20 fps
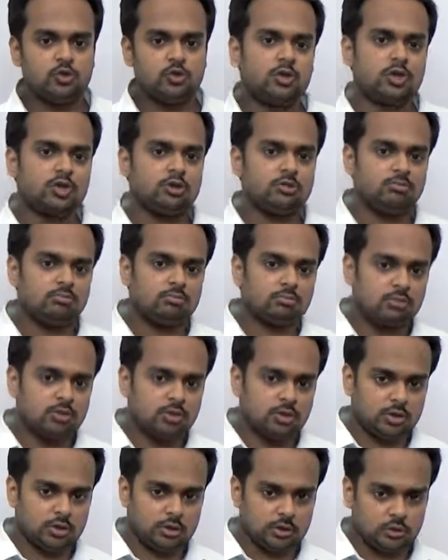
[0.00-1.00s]
can
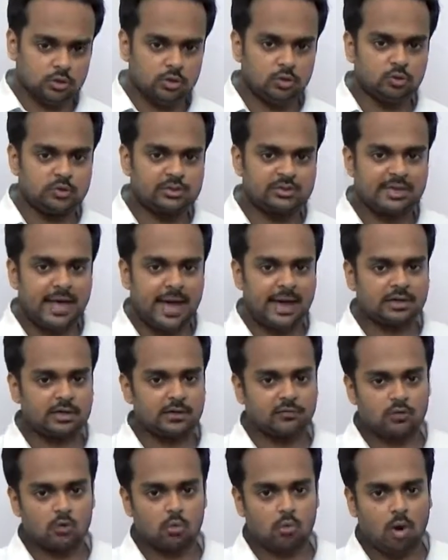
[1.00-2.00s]
use that
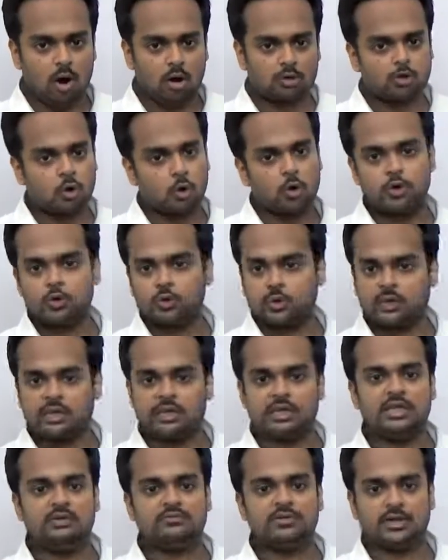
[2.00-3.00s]
if you want, or you
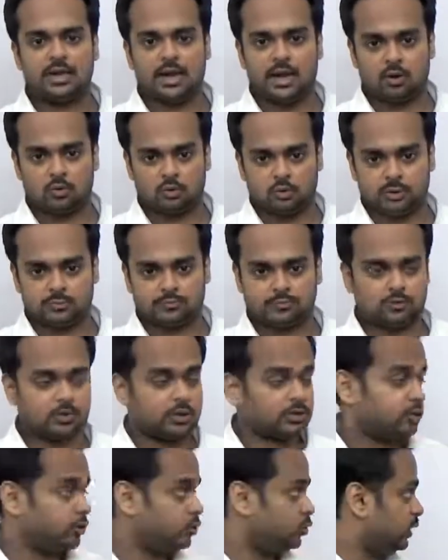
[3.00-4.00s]
can leave it out.
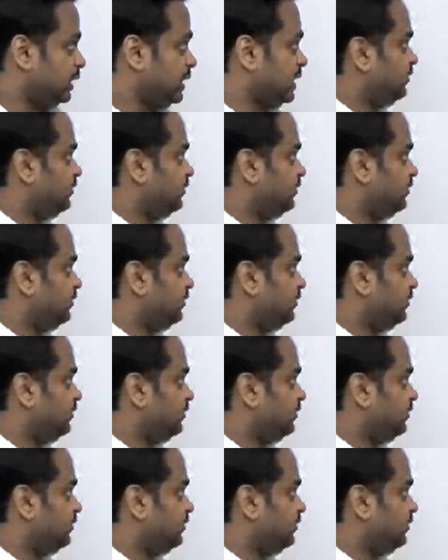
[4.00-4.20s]
Okay, so you can